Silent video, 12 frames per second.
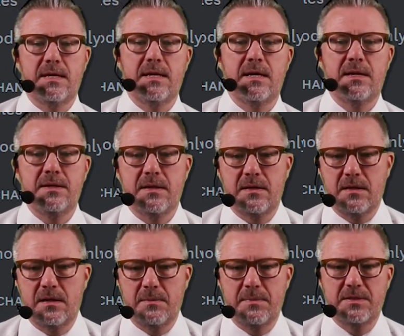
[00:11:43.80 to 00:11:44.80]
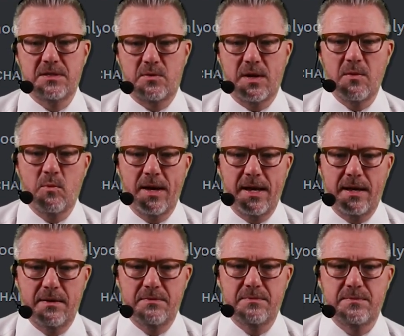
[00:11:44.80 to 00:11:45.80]
And it's a great
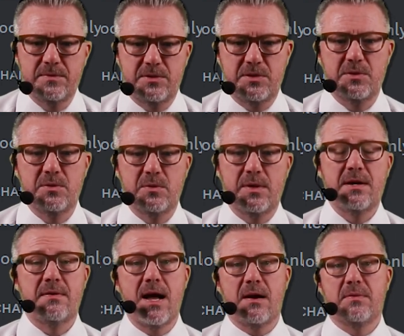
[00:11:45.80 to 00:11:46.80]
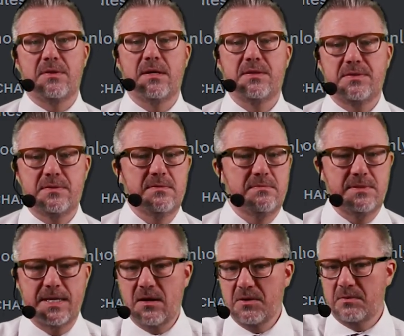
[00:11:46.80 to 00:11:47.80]
way to interact with us
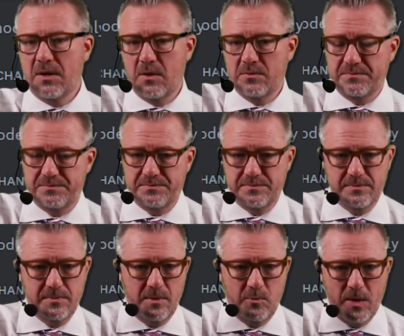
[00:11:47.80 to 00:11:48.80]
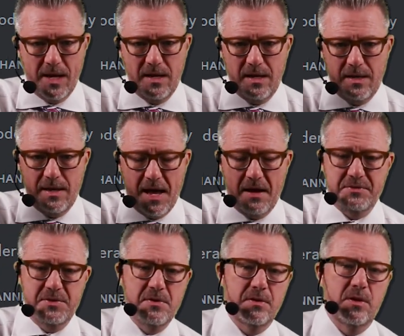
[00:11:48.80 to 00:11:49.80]
down the road, way
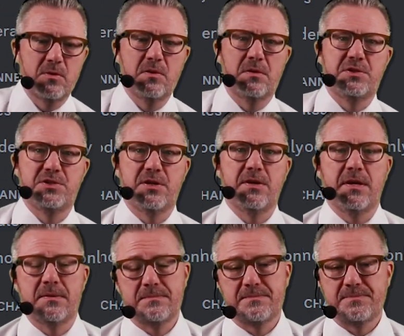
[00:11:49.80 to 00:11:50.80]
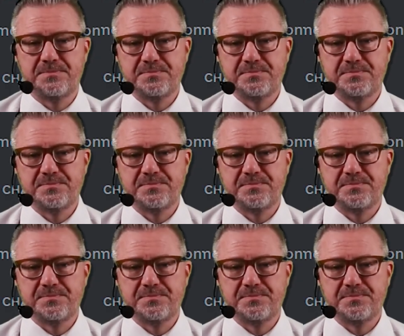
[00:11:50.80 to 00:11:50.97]
after your CodeLaunch journey.